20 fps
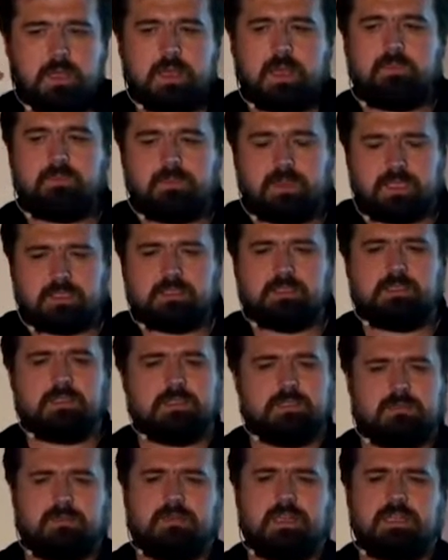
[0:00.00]
Yeah,
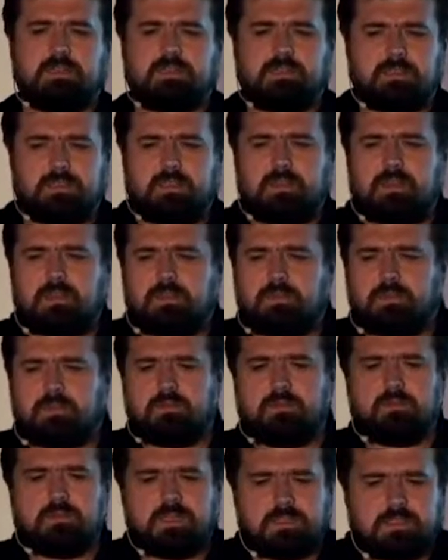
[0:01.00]
that's
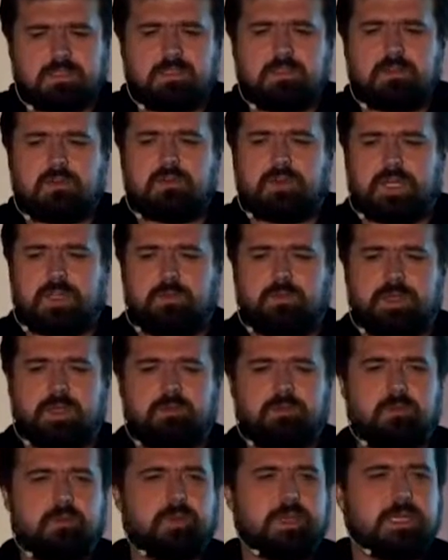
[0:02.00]
the correct way
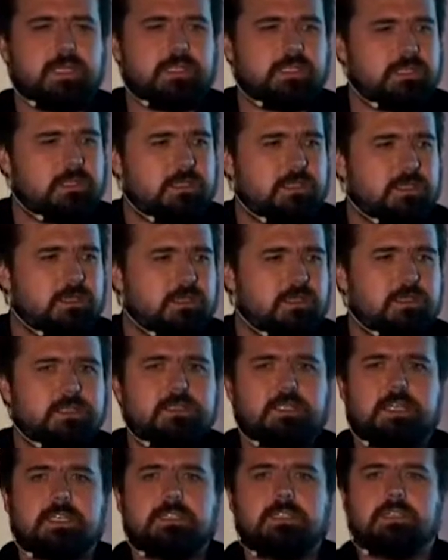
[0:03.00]
of doing it in this
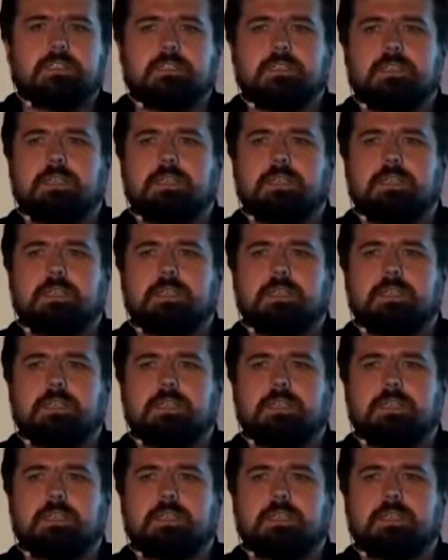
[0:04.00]
case.